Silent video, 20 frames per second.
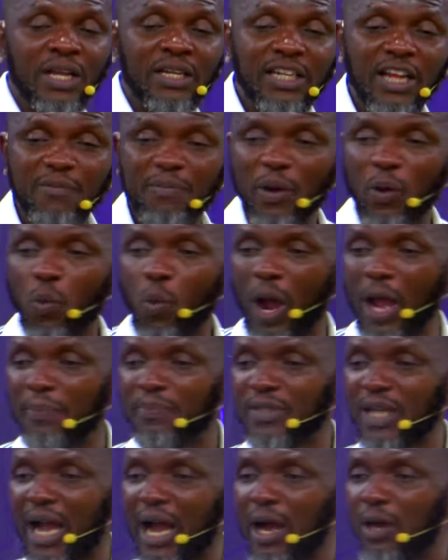they've been
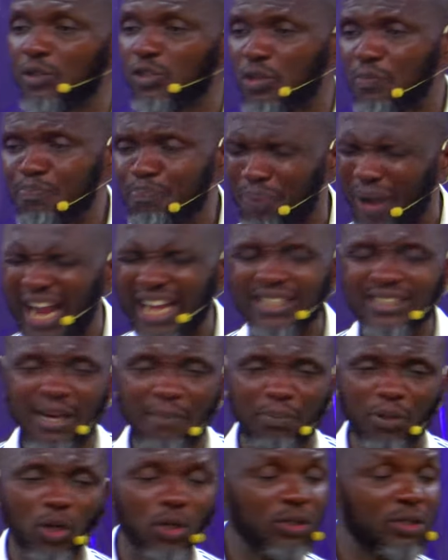wiped out by the
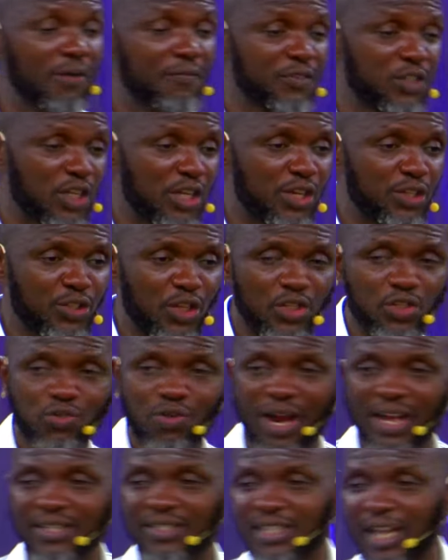blood of Jesus
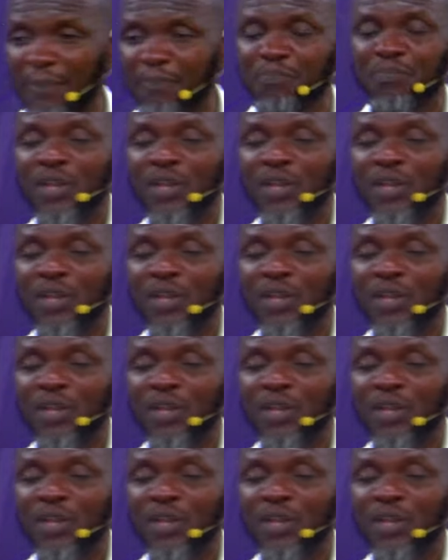Christ.